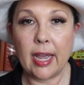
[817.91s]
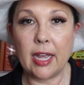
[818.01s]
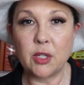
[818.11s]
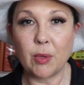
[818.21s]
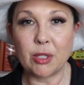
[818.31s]

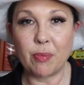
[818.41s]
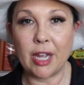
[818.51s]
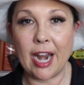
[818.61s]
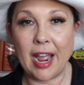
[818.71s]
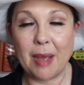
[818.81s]
as what's
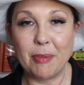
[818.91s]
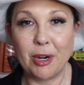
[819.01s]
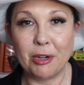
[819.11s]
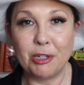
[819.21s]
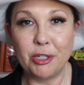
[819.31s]
going to
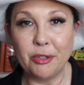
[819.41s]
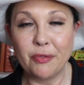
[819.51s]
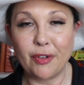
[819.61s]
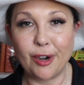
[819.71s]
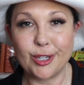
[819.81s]
happen on
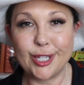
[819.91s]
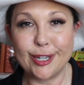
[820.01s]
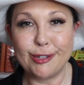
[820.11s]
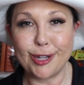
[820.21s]
June 1st.